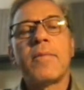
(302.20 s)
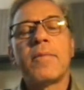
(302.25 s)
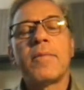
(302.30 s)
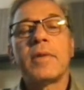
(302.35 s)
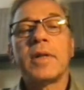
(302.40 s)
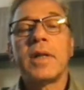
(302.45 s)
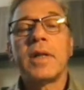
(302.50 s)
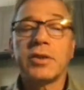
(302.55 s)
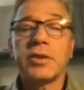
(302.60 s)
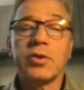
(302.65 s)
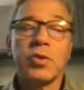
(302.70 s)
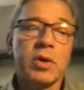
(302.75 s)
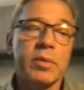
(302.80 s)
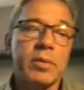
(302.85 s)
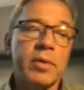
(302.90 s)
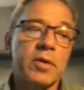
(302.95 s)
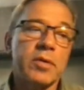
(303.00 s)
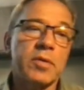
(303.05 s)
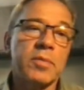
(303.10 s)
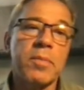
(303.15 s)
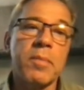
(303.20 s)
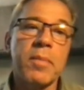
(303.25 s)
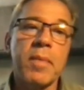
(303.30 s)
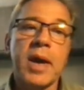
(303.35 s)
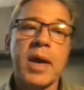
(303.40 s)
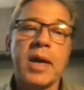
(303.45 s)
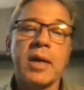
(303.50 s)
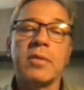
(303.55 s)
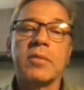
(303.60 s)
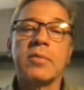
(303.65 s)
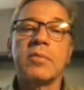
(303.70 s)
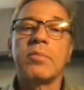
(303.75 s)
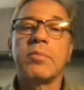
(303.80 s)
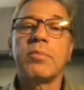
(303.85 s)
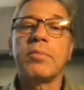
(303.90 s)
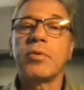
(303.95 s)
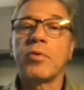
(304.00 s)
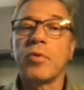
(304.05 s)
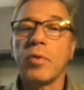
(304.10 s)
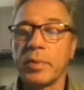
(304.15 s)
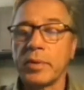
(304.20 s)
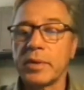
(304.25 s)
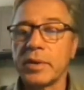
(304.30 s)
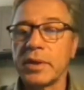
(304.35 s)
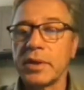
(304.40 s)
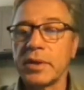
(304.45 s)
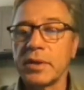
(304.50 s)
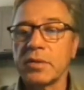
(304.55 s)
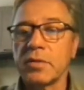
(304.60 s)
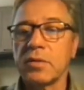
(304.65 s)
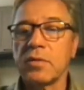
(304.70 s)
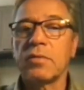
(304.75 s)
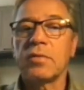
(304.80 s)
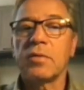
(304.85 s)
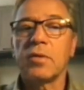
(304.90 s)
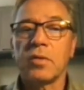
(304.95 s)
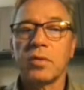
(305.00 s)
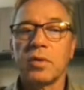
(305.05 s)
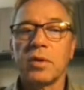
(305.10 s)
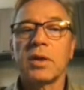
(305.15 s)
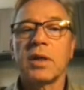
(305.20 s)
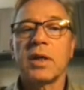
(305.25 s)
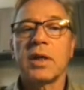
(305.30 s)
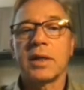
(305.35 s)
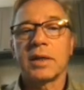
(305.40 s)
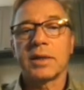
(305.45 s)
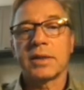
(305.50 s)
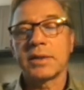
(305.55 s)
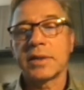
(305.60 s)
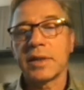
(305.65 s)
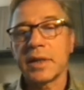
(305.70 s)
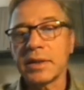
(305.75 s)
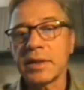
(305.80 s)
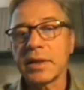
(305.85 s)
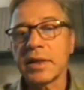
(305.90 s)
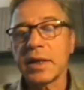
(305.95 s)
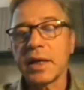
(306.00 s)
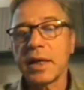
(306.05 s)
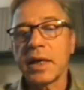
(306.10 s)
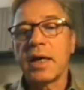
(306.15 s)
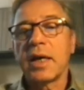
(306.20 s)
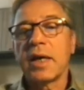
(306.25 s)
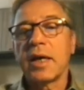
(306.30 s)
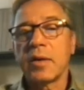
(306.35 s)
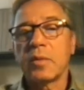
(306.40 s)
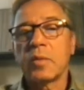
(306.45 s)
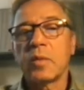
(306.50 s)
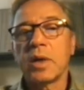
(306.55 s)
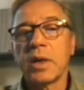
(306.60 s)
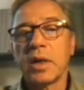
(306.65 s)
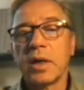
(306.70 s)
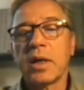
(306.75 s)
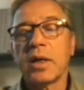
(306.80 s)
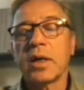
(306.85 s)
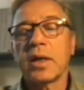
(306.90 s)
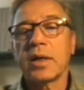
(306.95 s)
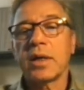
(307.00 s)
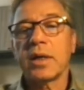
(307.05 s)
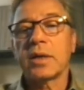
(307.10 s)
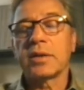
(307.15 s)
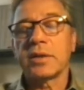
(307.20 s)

Let's talk about main properties of local anesthetics, and we are